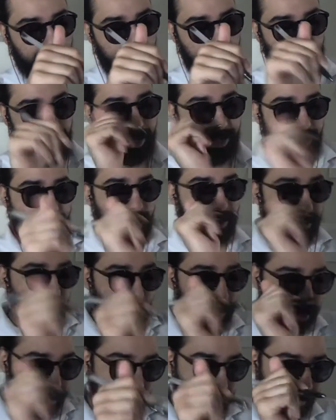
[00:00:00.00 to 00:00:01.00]
In an
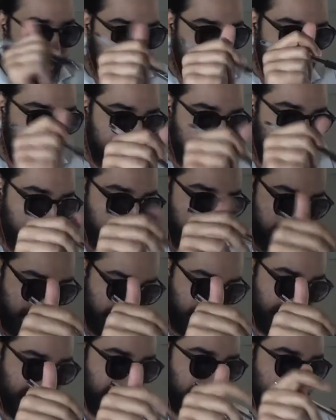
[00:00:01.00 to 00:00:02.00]
emergency
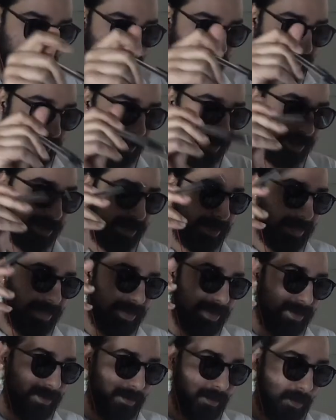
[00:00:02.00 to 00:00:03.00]
situation
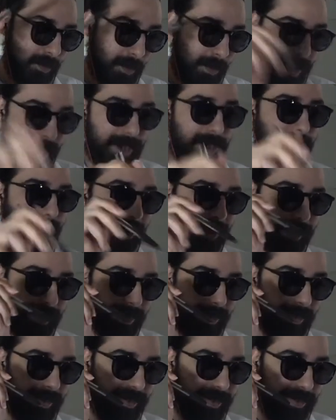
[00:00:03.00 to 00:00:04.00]
where
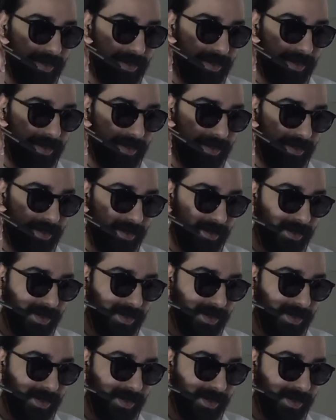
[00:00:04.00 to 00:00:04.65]
the